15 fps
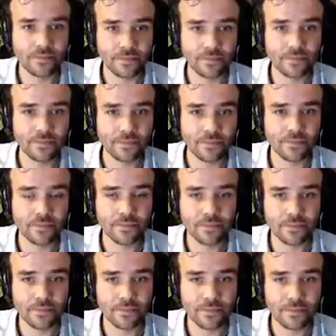
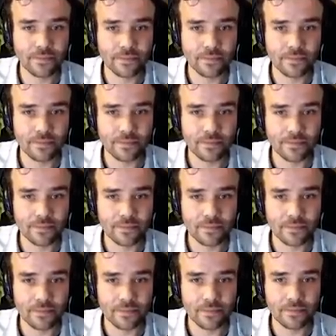
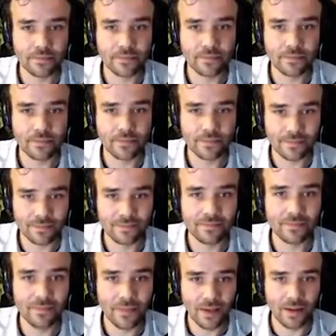
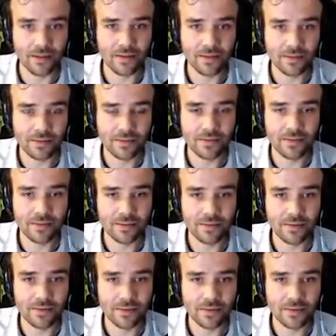
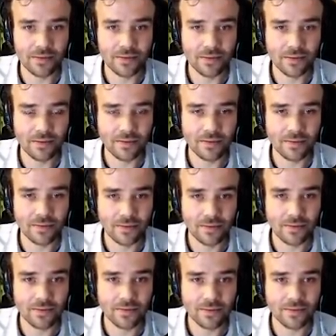
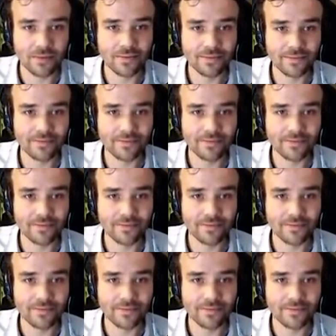This person isn't speaking.